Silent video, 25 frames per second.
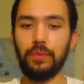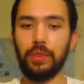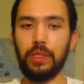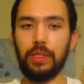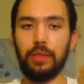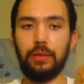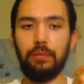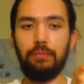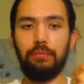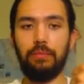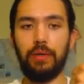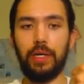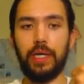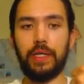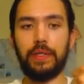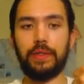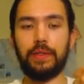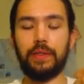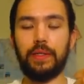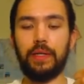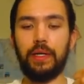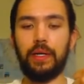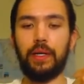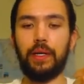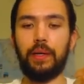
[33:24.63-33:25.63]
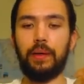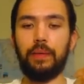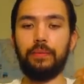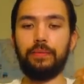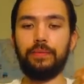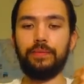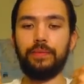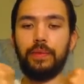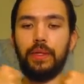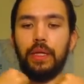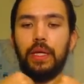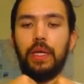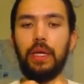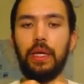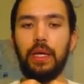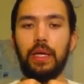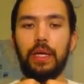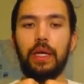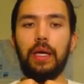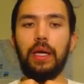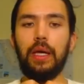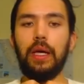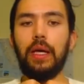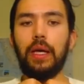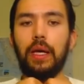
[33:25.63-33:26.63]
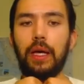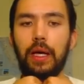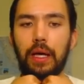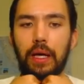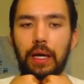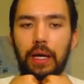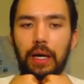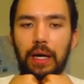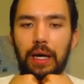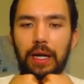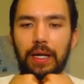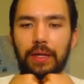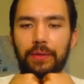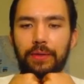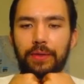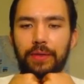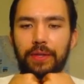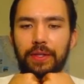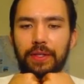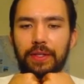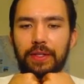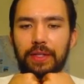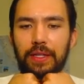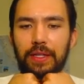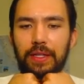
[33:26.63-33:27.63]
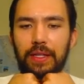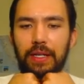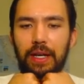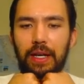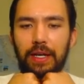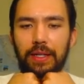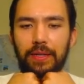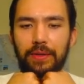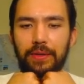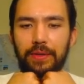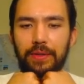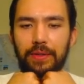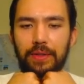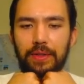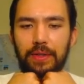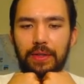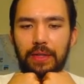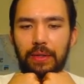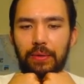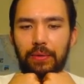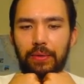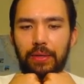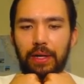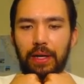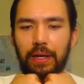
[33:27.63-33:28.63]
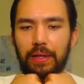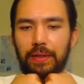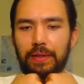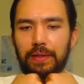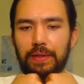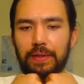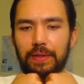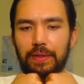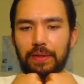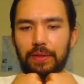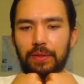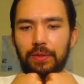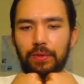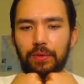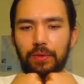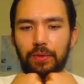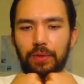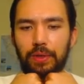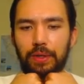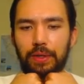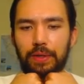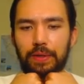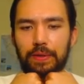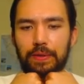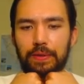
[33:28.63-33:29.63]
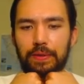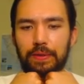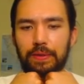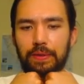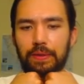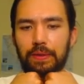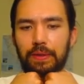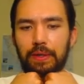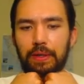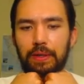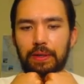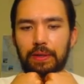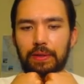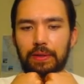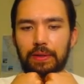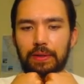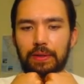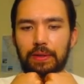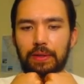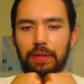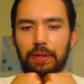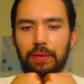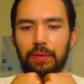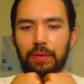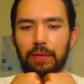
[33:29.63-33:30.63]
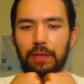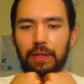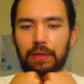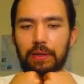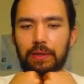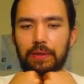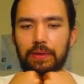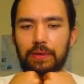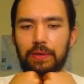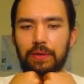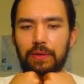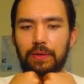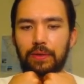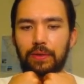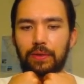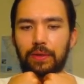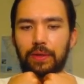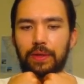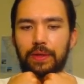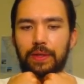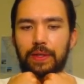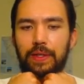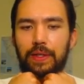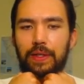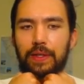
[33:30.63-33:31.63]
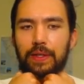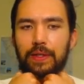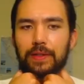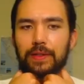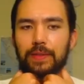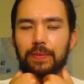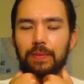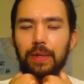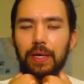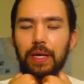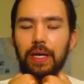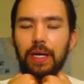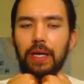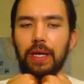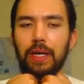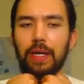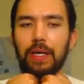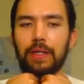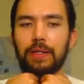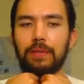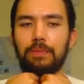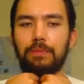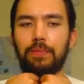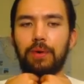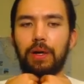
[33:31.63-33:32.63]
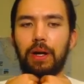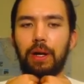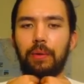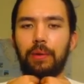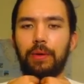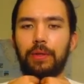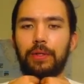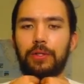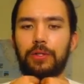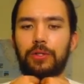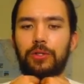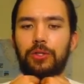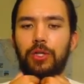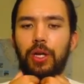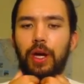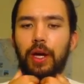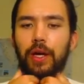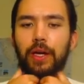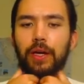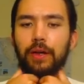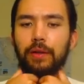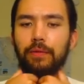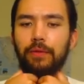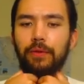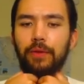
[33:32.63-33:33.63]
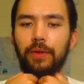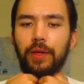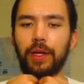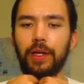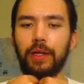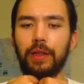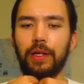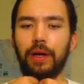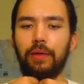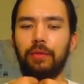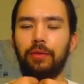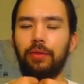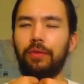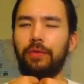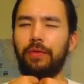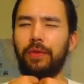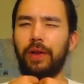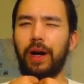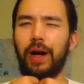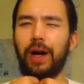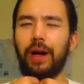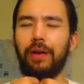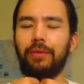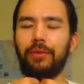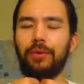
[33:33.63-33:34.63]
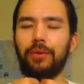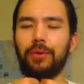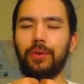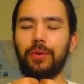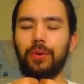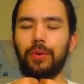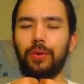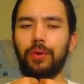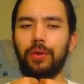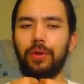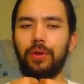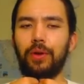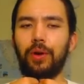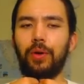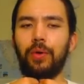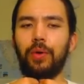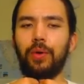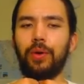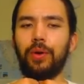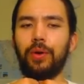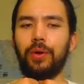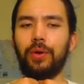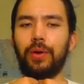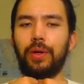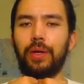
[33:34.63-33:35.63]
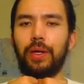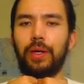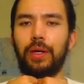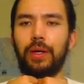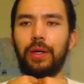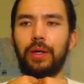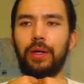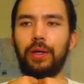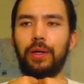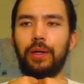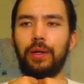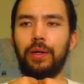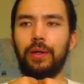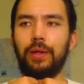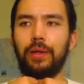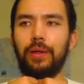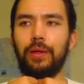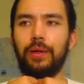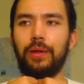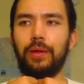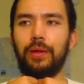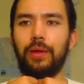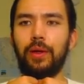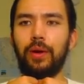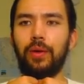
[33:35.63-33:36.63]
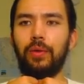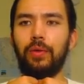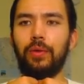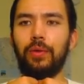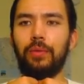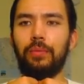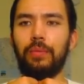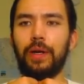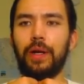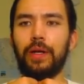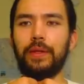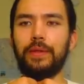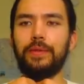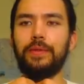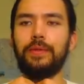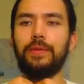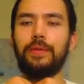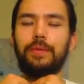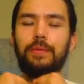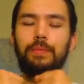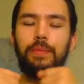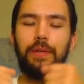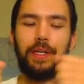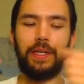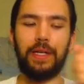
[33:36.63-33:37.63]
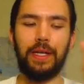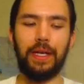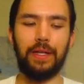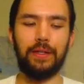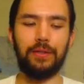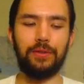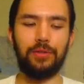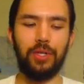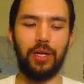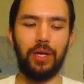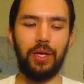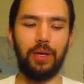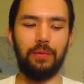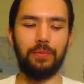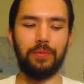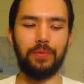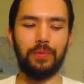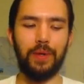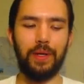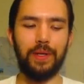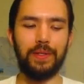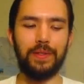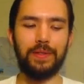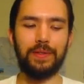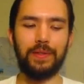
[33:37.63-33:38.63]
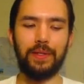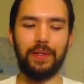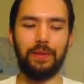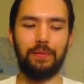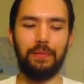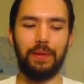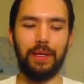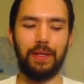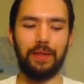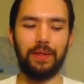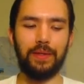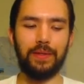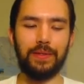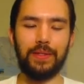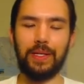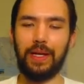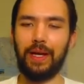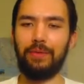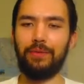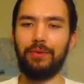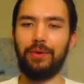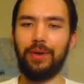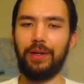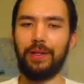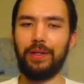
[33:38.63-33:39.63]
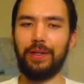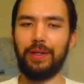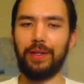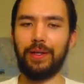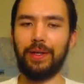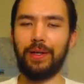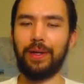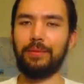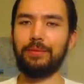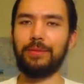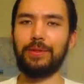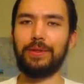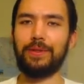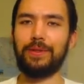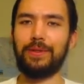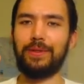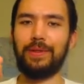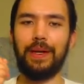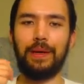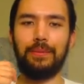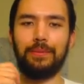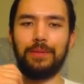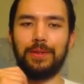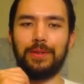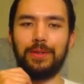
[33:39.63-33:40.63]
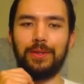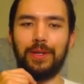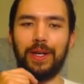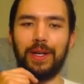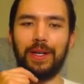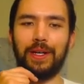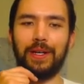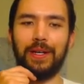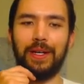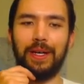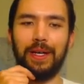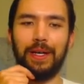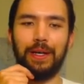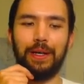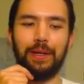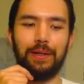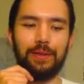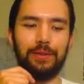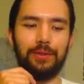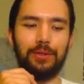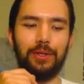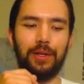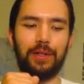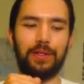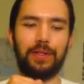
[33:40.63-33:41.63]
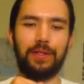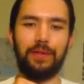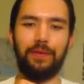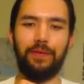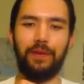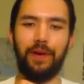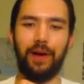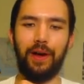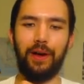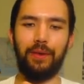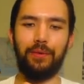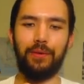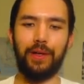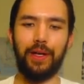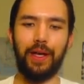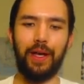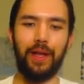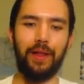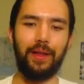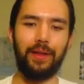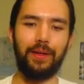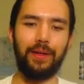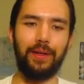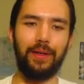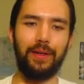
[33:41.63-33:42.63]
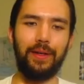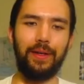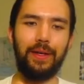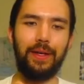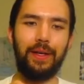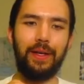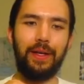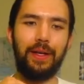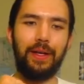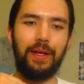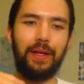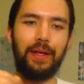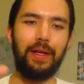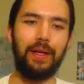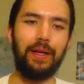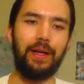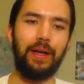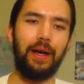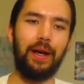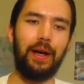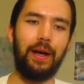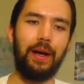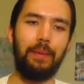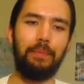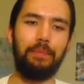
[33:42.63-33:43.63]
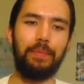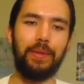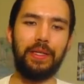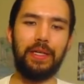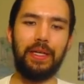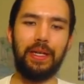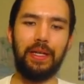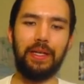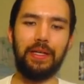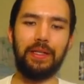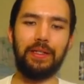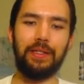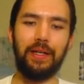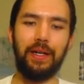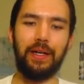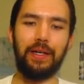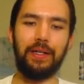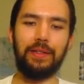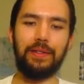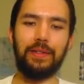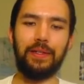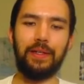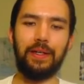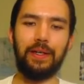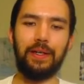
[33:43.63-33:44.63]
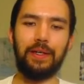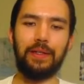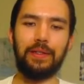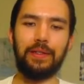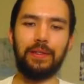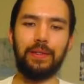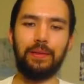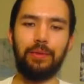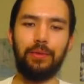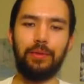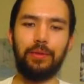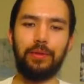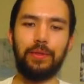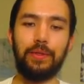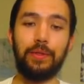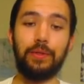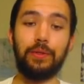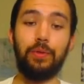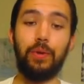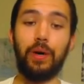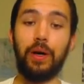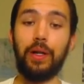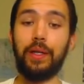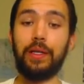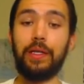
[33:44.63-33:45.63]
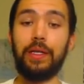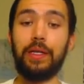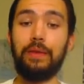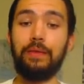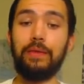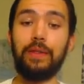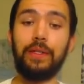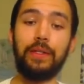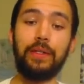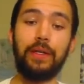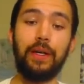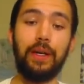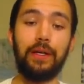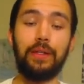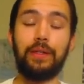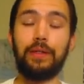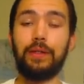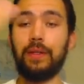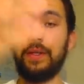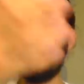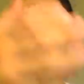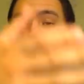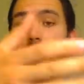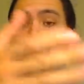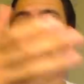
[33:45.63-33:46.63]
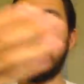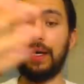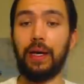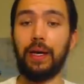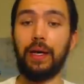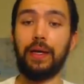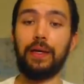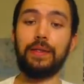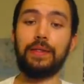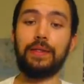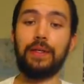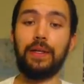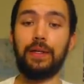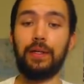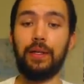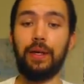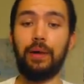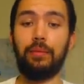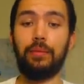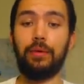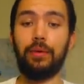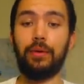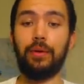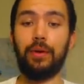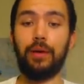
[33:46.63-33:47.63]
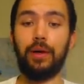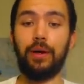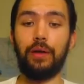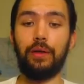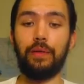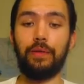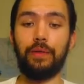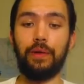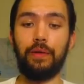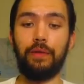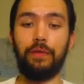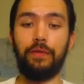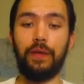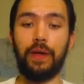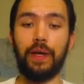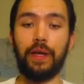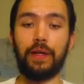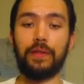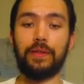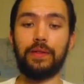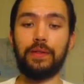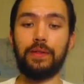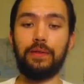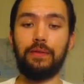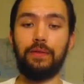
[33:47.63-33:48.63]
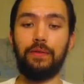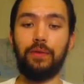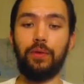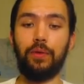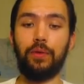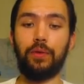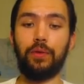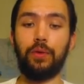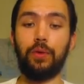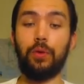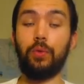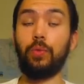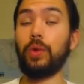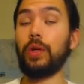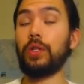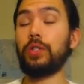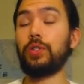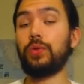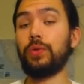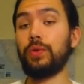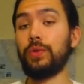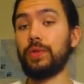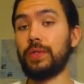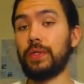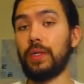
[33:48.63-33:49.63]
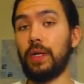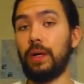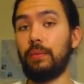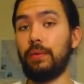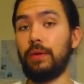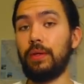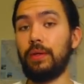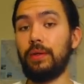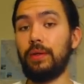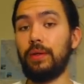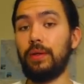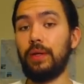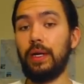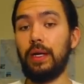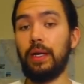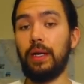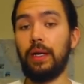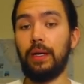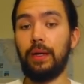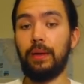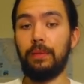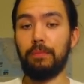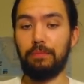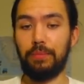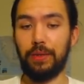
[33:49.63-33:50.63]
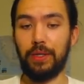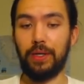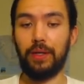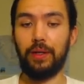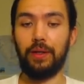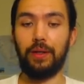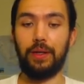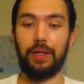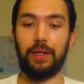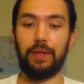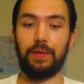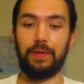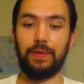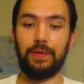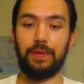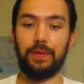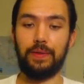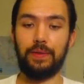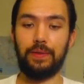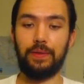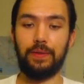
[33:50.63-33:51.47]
But I don't think that they would add this to Duel Links. I think it's probably just checking for like level 5 or lower monsters. But again, James, why is this on the ban list? I have no idea. I'm just trying to justify reality. Beginning Night, it's similar to Twilight Evening Night, has a number of effects for your ritual summoned BLS.